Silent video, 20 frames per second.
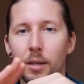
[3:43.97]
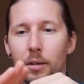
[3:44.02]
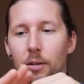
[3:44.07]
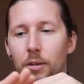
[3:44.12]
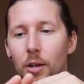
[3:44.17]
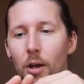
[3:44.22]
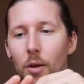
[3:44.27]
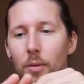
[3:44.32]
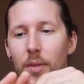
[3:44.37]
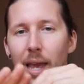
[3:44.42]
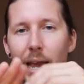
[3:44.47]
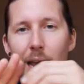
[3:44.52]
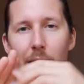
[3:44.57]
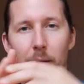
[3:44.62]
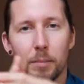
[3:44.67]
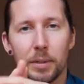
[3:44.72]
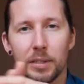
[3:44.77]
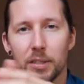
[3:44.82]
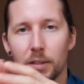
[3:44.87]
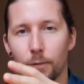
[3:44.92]
you know, they
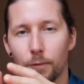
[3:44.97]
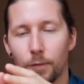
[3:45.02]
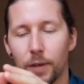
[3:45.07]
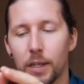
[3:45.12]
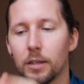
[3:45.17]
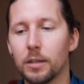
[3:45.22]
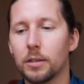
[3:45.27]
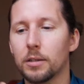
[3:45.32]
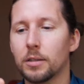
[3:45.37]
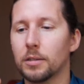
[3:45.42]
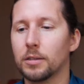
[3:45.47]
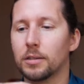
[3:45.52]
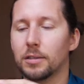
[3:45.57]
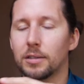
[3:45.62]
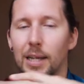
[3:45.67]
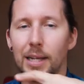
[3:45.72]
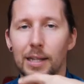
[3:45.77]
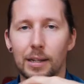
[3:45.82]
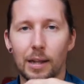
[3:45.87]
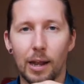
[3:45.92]
had missing
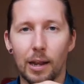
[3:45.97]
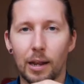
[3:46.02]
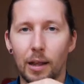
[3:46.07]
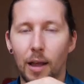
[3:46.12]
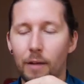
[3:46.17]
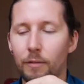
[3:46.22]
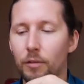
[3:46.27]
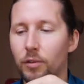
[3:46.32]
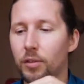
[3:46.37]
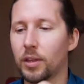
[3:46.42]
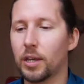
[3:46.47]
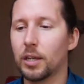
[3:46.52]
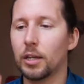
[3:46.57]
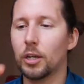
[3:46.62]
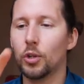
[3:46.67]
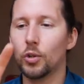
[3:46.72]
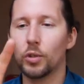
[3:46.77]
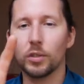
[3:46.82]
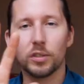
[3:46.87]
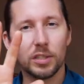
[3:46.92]
fingers and everything,
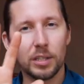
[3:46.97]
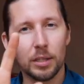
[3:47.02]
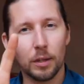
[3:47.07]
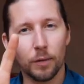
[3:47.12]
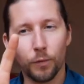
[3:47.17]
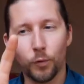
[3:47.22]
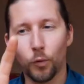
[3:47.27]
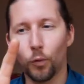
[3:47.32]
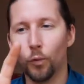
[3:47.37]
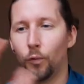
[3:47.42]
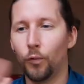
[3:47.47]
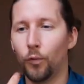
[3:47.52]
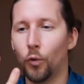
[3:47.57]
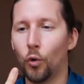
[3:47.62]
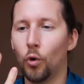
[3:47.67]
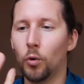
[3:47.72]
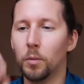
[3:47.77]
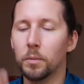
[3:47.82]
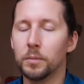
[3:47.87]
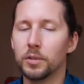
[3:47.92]
and you could see the full
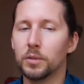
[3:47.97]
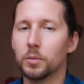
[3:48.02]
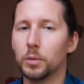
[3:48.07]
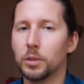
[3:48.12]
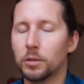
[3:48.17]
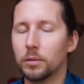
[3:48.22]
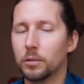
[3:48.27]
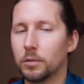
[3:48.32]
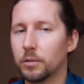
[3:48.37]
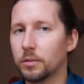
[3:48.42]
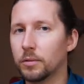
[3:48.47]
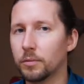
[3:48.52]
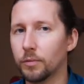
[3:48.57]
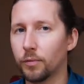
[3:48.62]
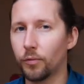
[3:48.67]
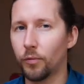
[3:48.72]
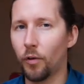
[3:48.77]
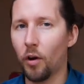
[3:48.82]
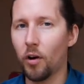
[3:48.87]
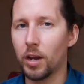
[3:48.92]
forms, which was
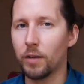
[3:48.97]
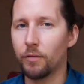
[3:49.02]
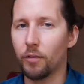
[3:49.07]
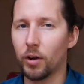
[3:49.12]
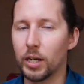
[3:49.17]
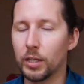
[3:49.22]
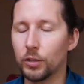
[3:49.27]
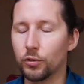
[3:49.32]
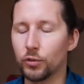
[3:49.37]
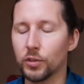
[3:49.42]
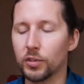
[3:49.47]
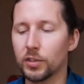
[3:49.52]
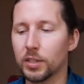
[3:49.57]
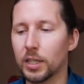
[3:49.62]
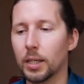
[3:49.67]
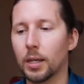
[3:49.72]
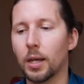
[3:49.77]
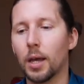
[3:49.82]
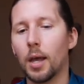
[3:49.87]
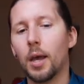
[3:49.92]
very, very
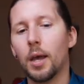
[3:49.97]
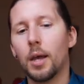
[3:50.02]
interesting.